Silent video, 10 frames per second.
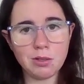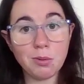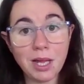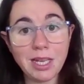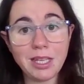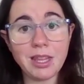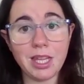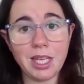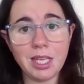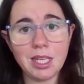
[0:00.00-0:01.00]
or
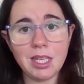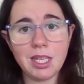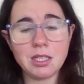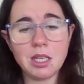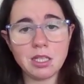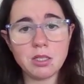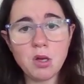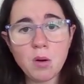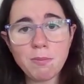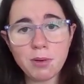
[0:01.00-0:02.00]
anything. It's
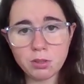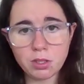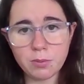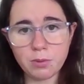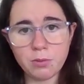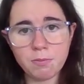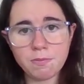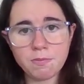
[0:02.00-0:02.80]
not possible.